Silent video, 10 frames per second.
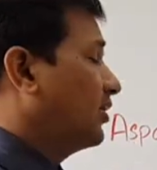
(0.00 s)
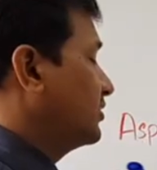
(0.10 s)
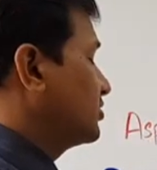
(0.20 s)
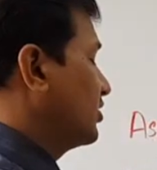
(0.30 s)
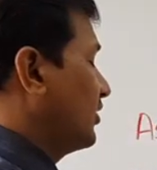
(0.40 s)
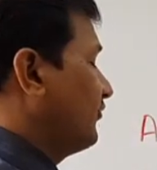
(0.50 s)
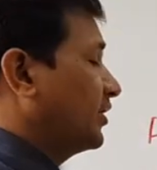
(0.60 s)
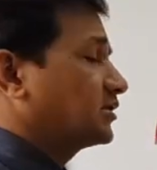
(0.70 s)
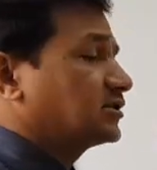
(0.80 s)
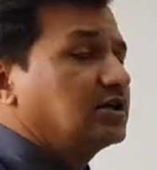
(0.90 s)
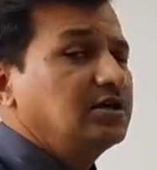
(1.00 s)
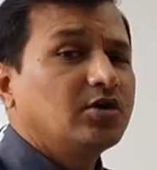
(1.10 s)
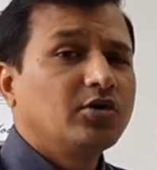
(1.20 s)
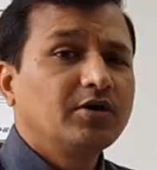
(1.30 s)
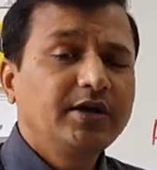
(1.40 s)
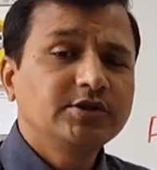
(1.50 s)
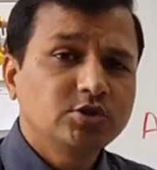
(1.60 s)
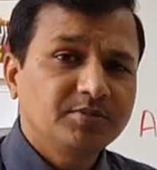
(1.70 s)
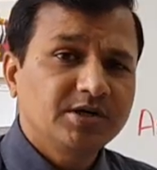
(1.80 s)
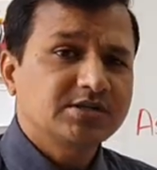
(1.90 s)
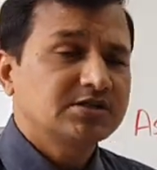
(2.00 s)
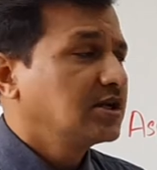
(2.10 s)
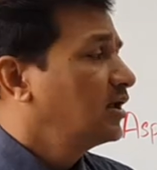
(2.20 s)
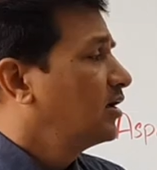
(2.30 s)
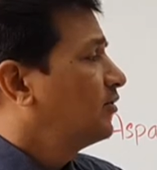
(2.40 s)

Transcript: which will affect uh, only tumors